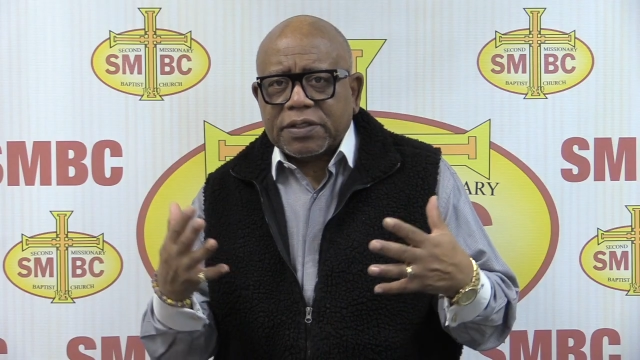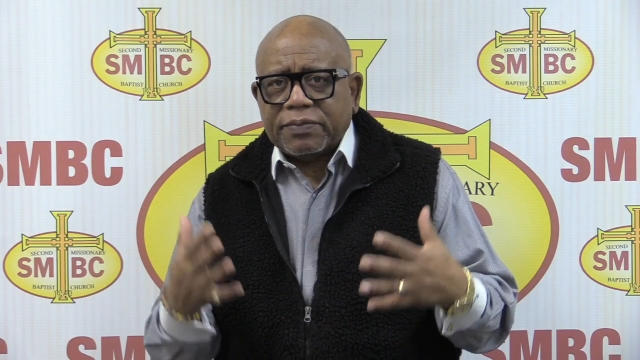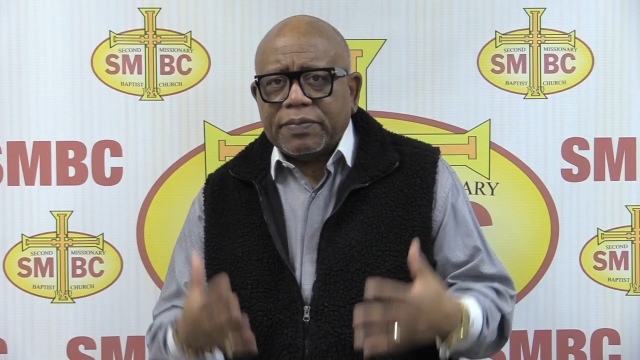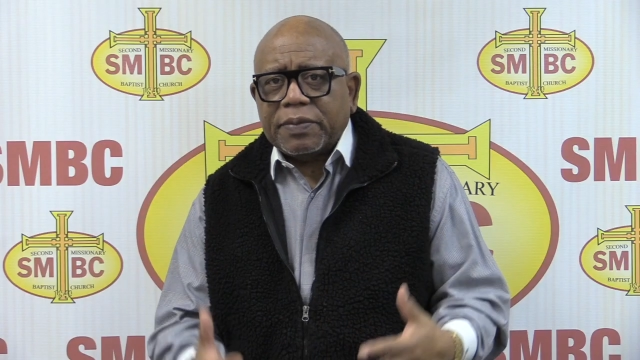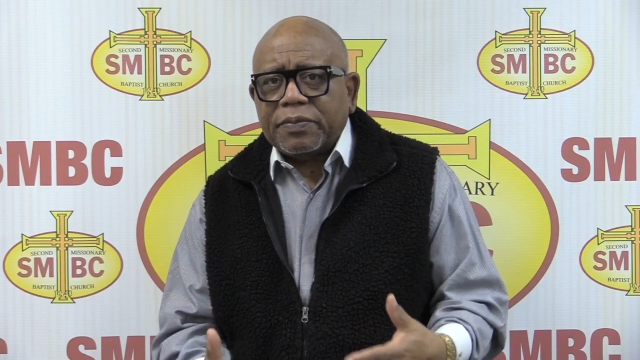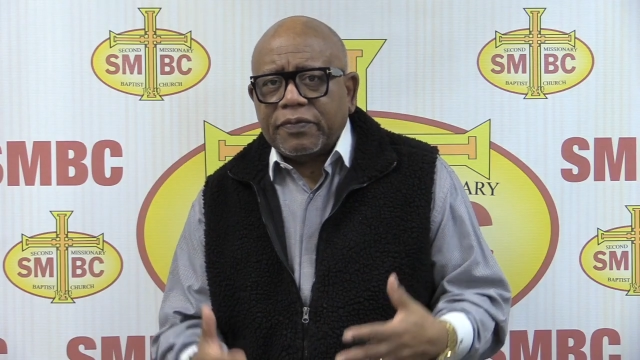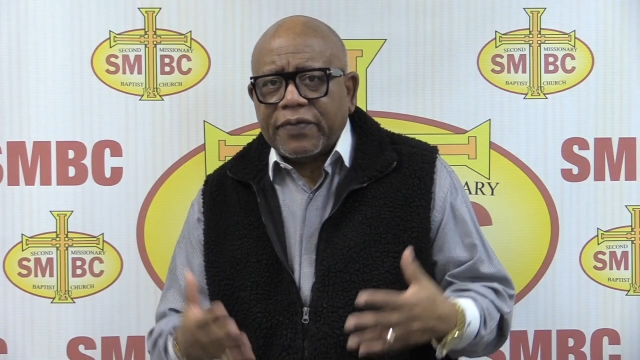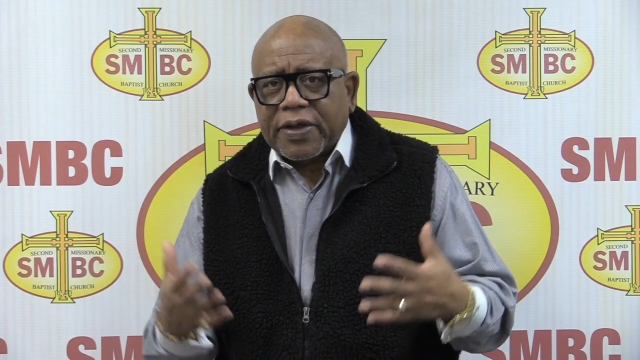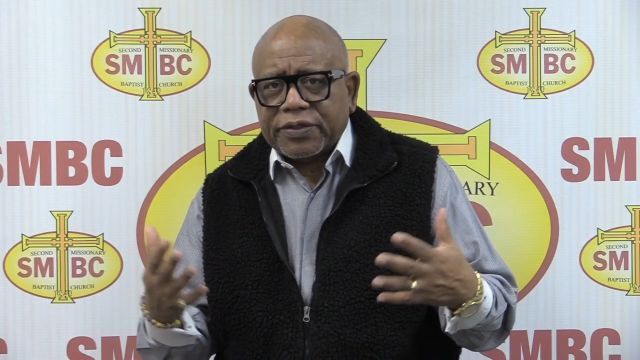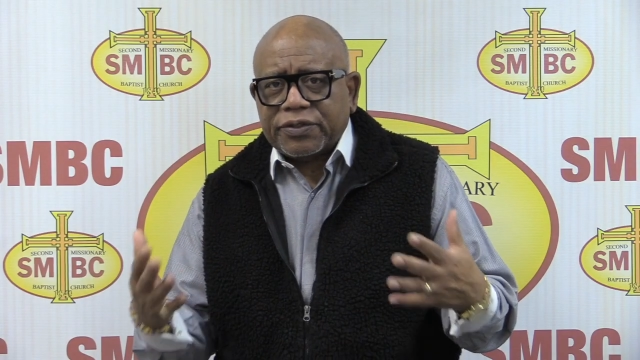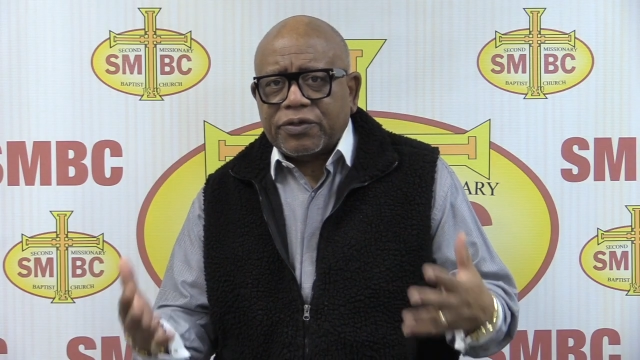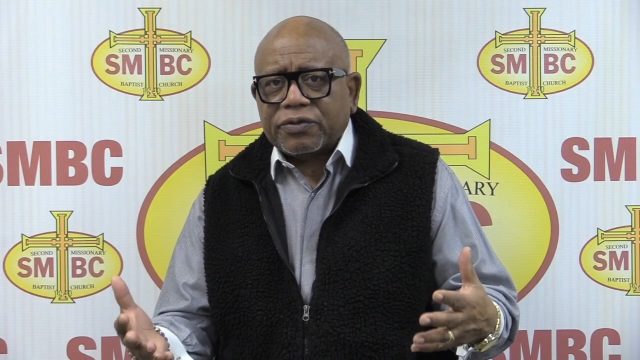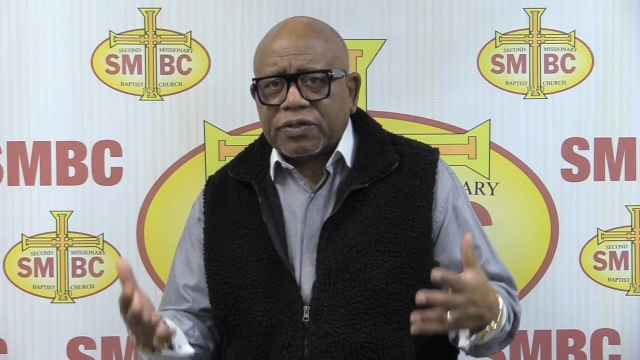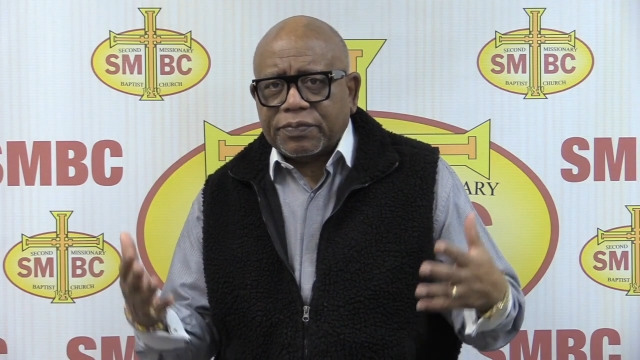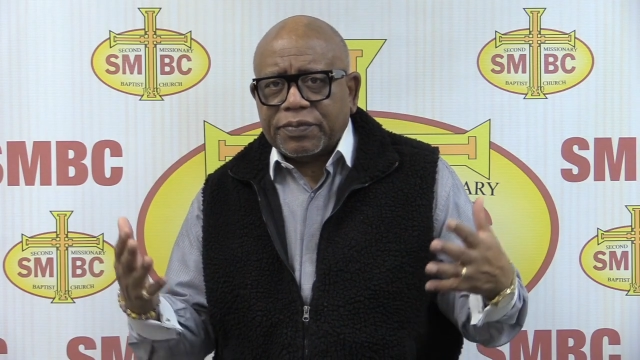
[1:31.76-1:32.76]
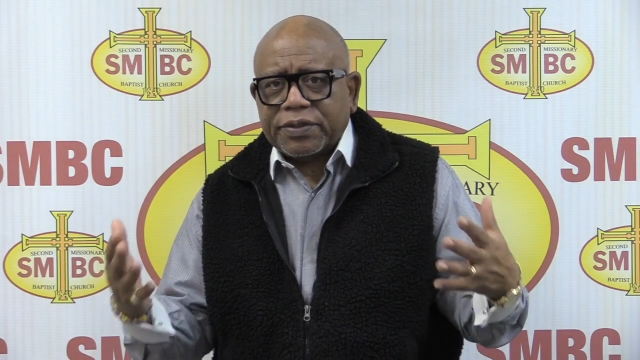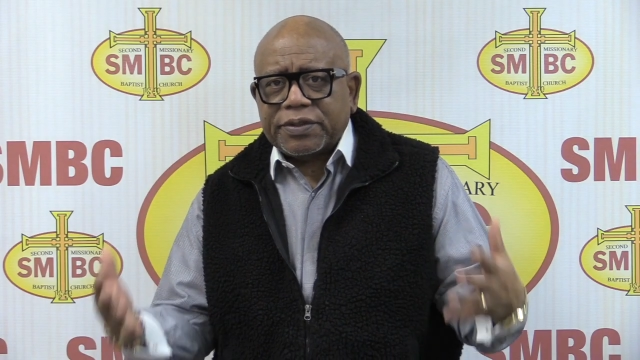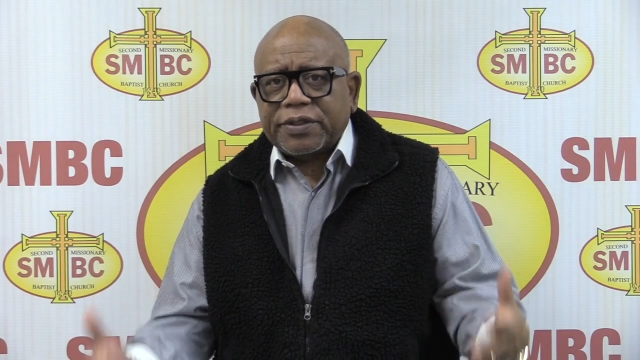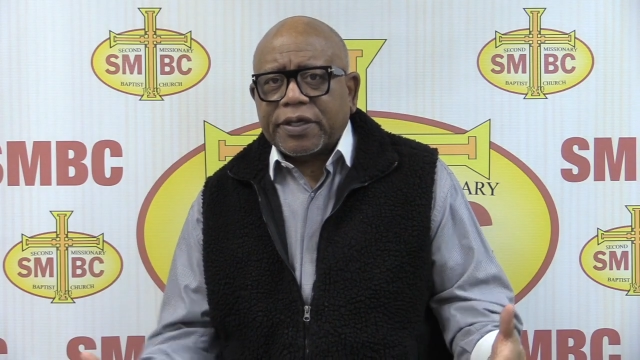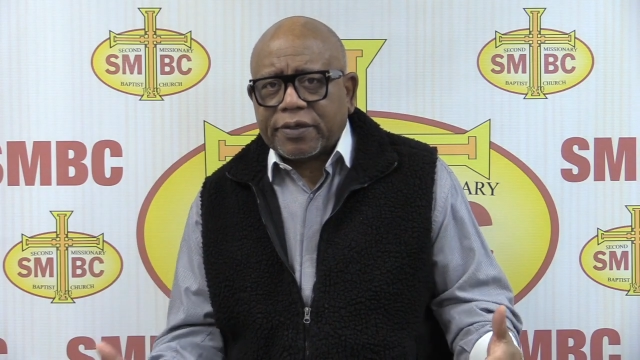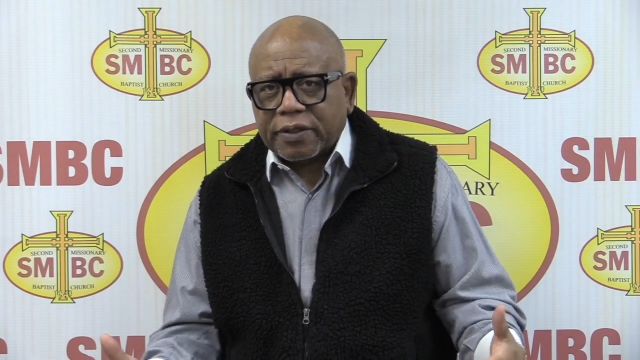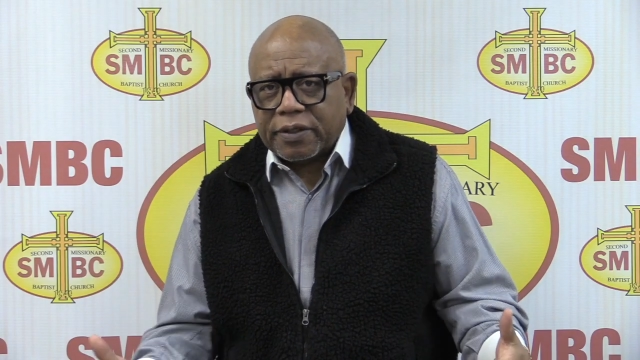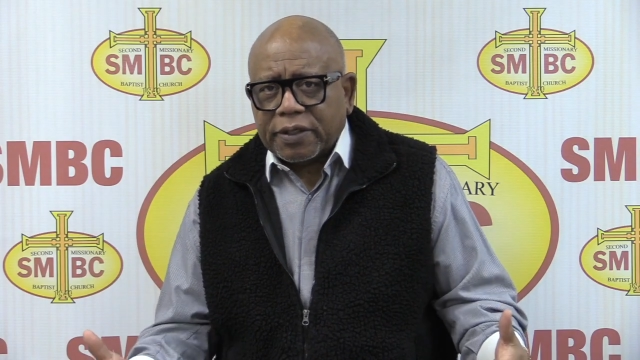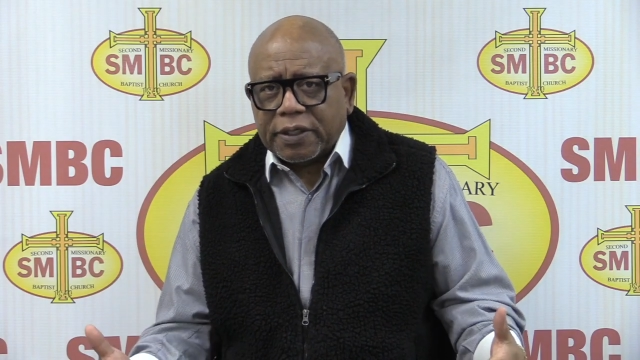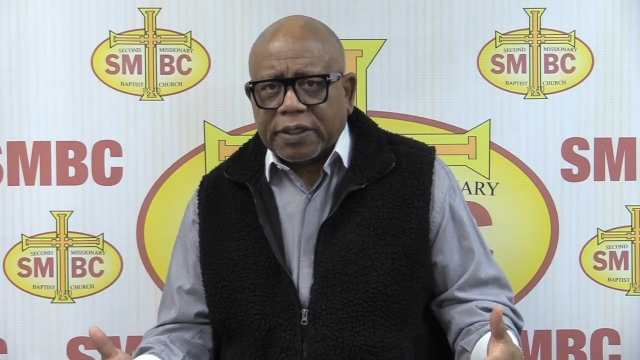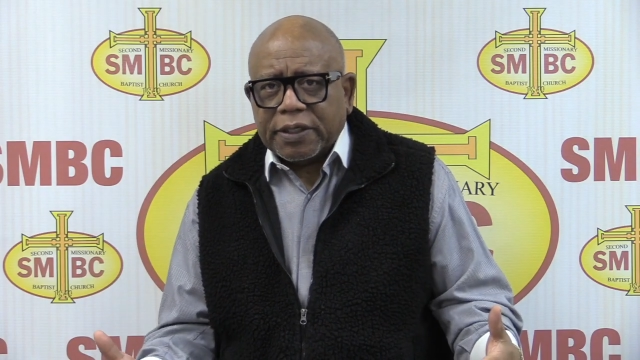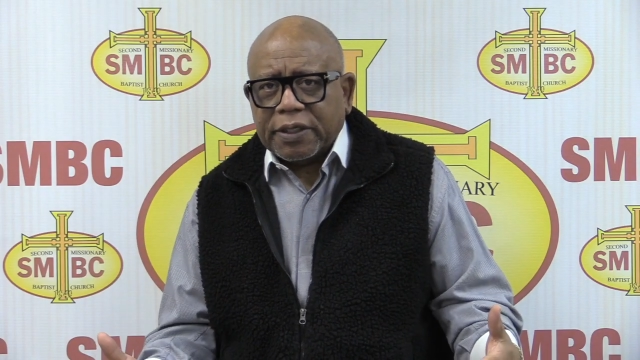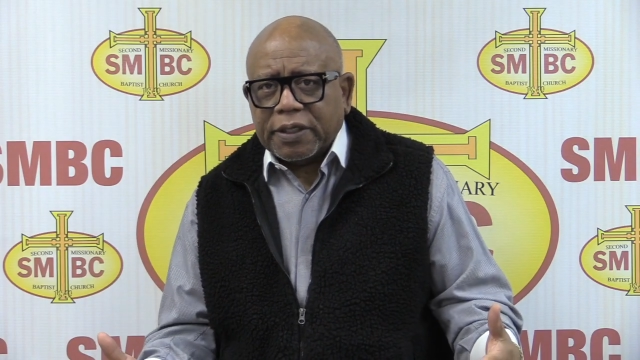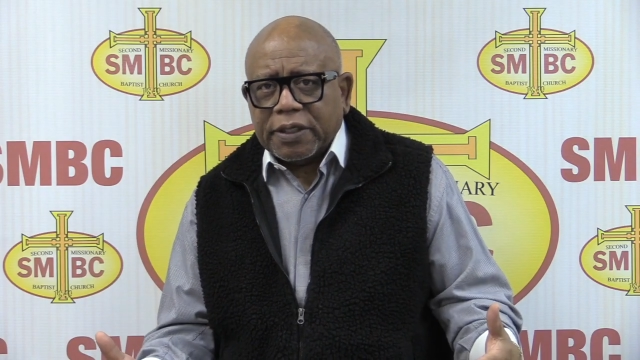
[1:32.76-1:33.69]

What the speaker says: as a member of our church in particular,